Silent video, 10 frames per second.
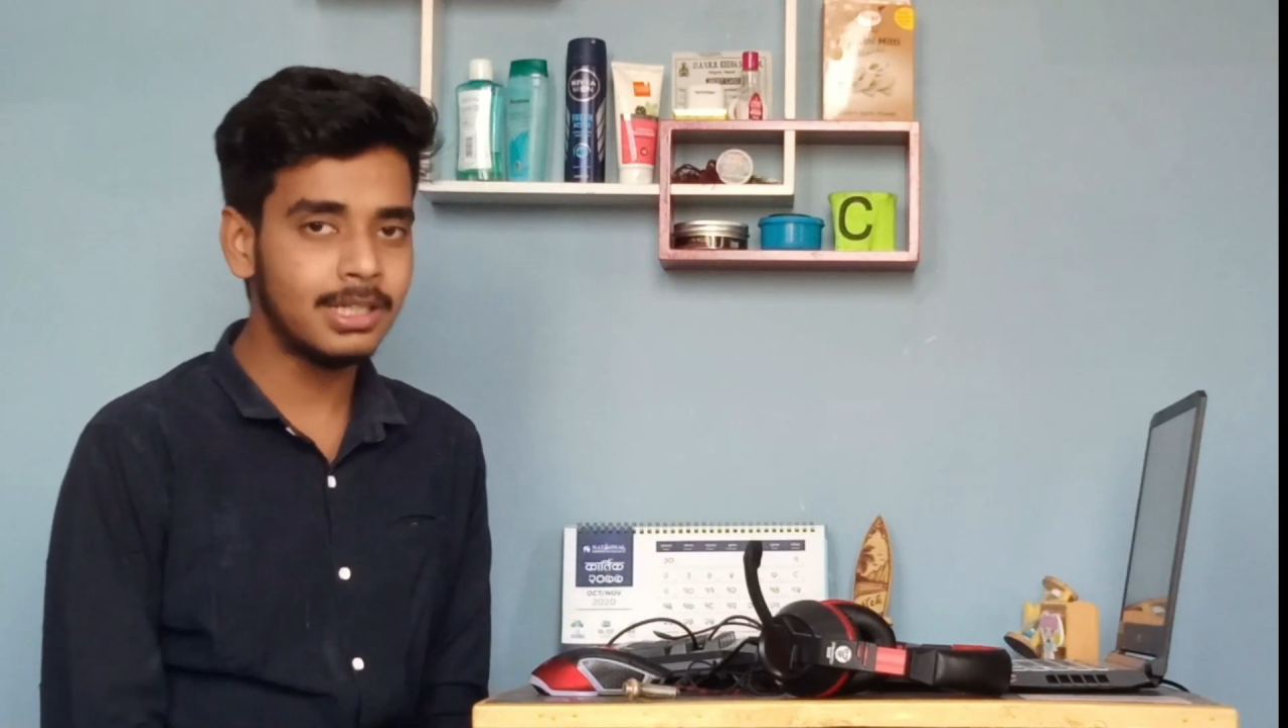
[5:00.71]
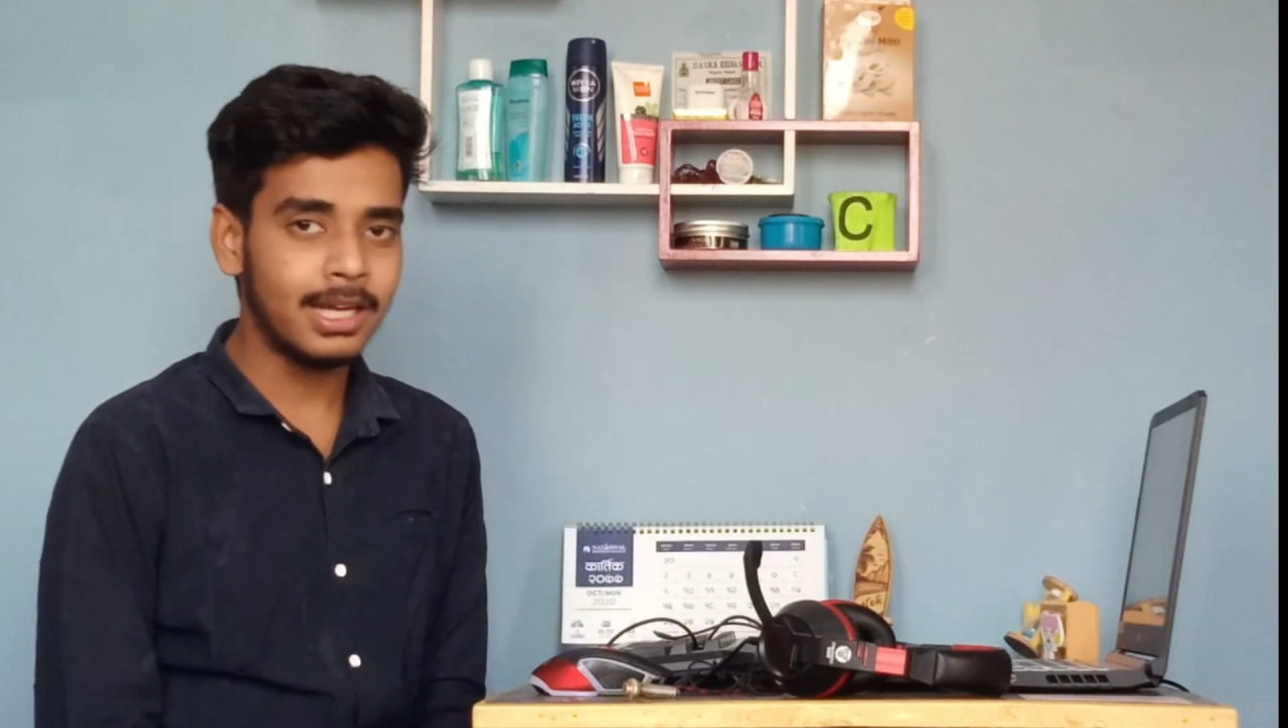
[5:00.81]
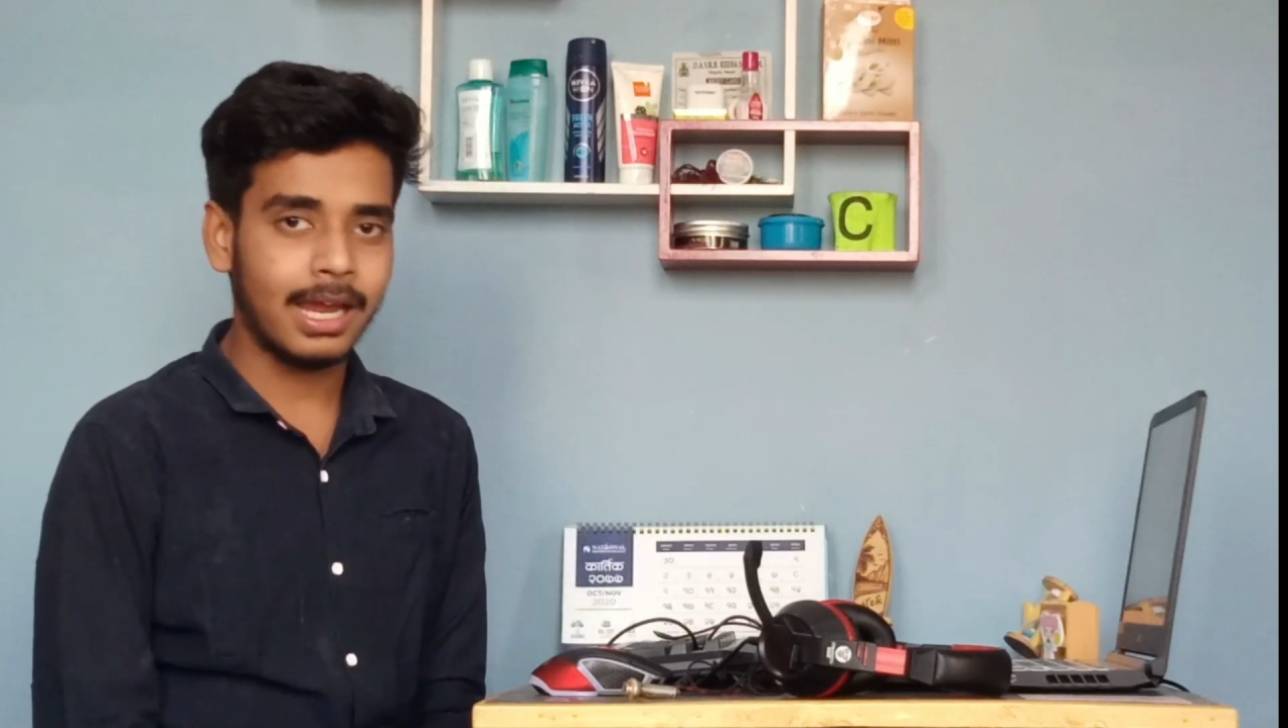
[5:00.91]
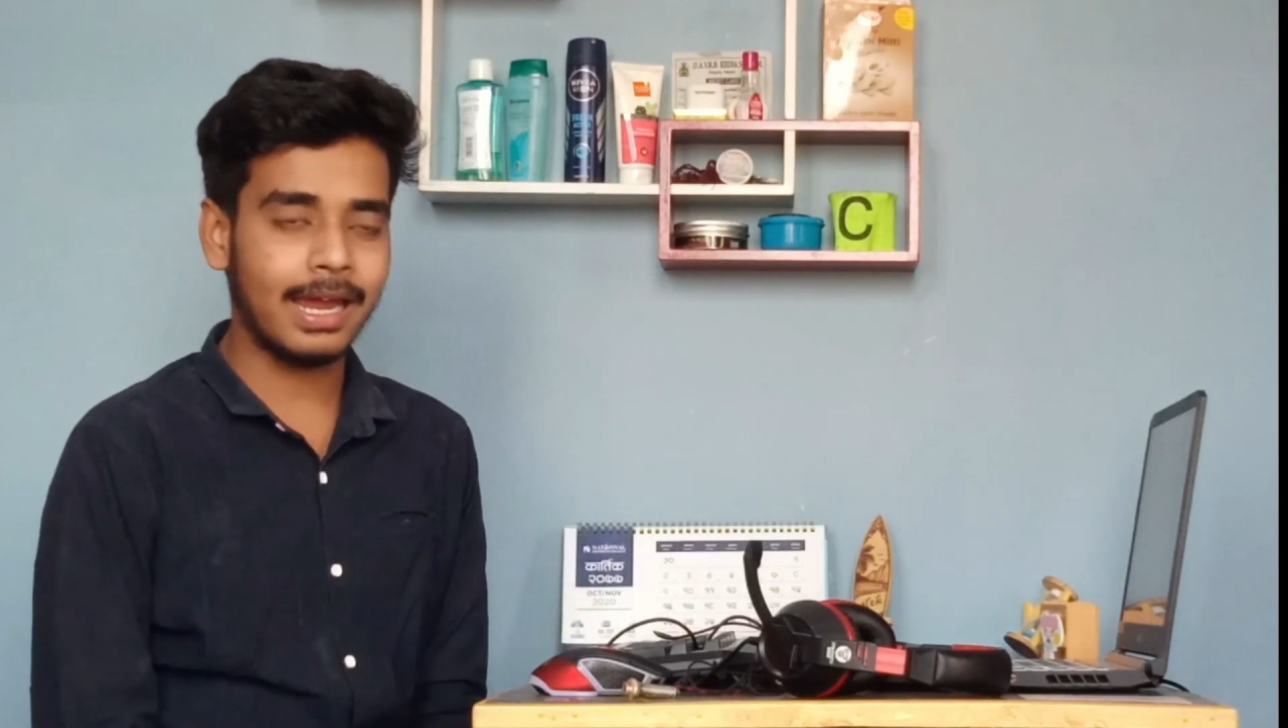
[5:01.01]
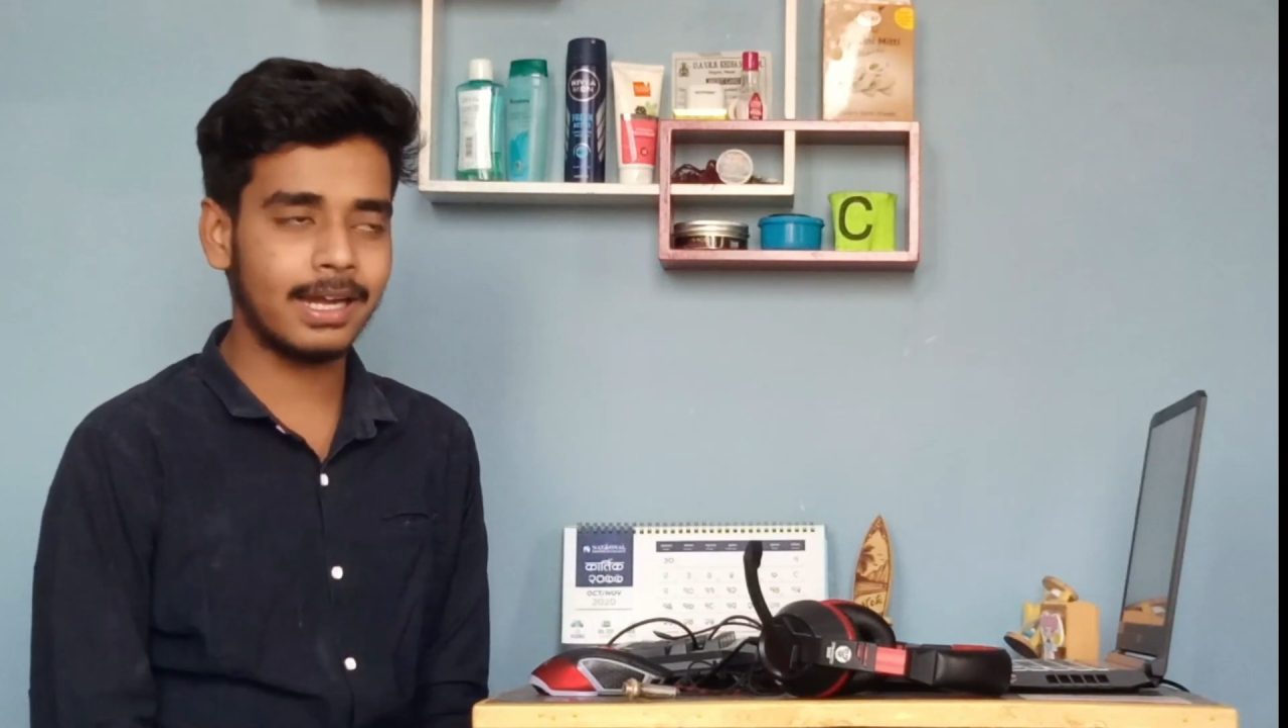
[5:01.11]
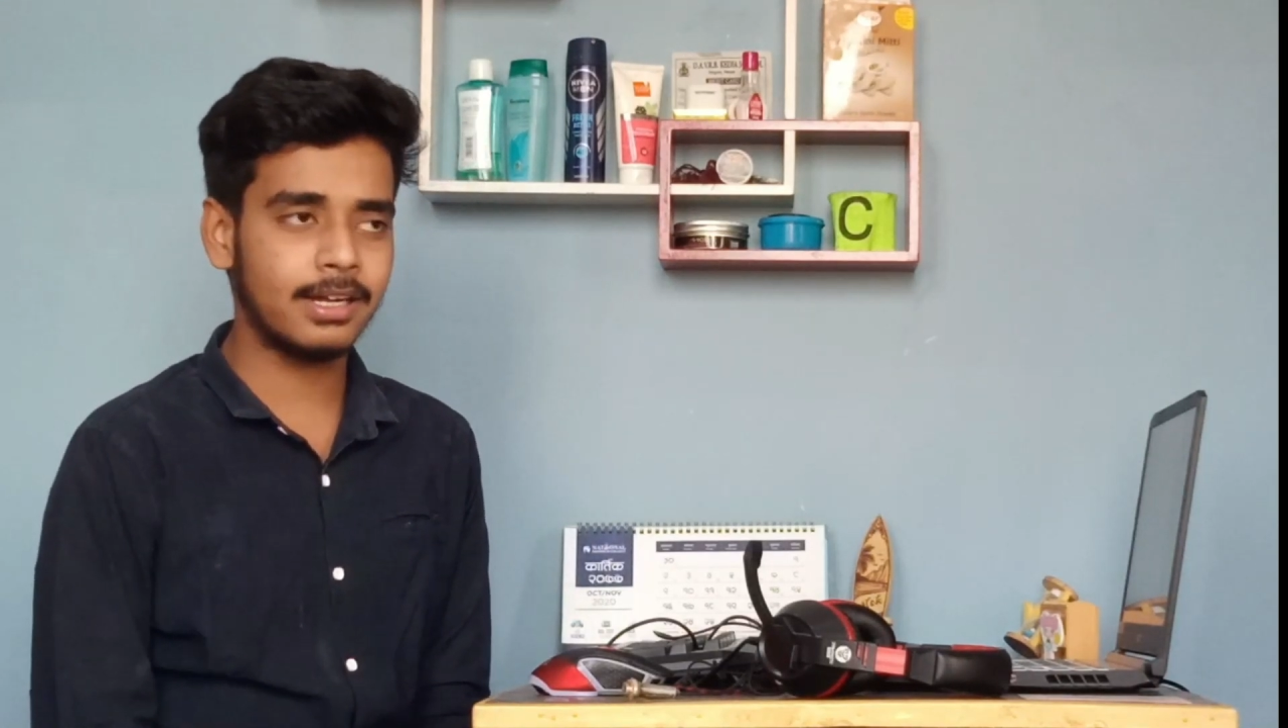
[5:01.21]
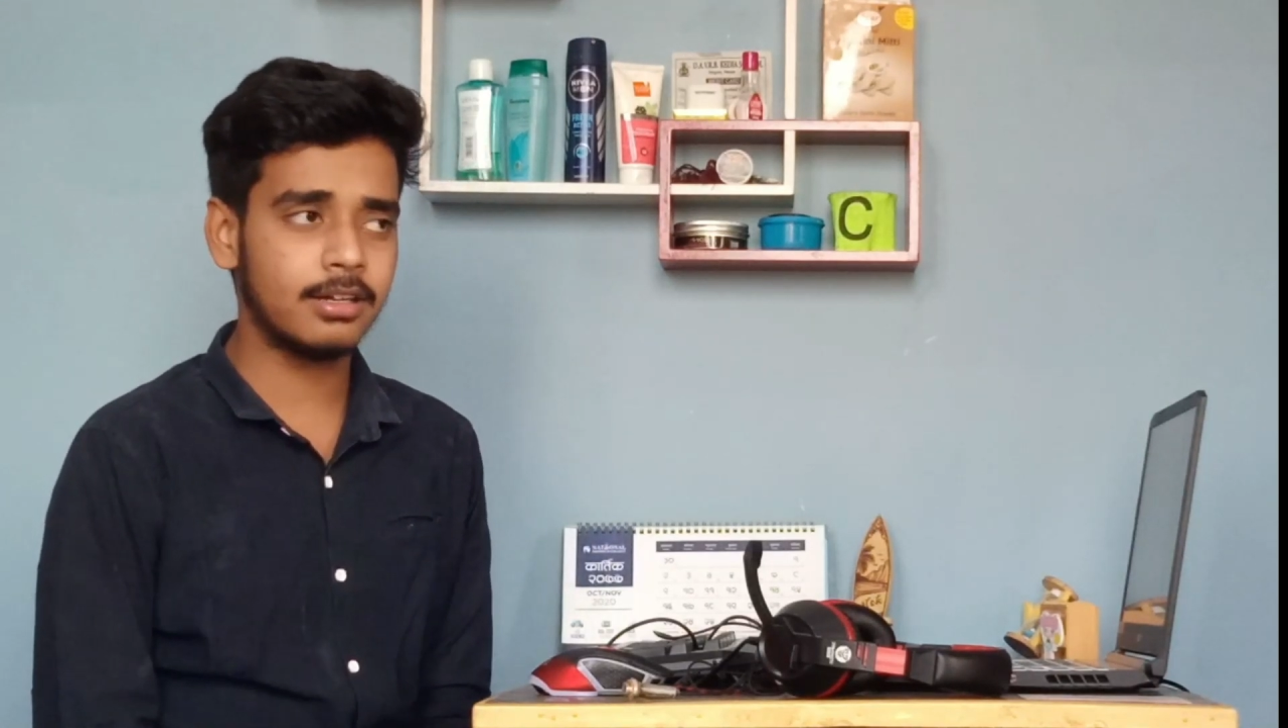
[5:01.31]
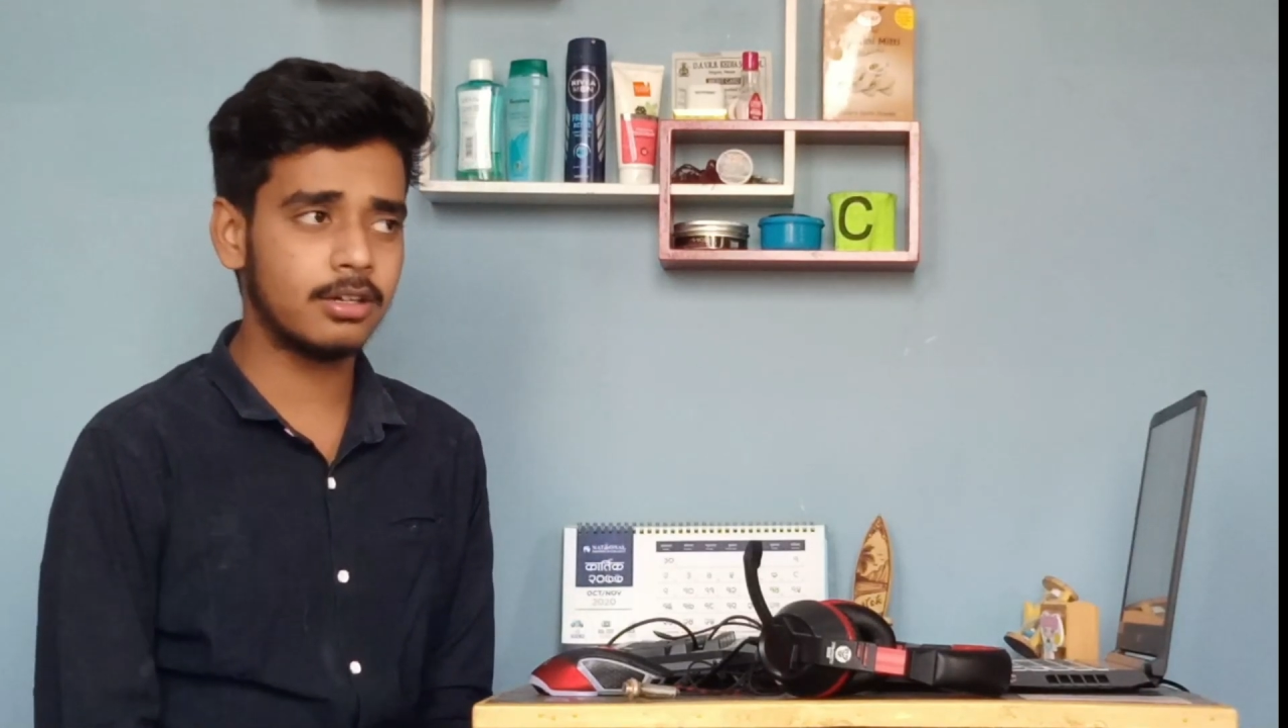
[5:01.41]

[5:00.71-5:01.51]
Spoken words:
and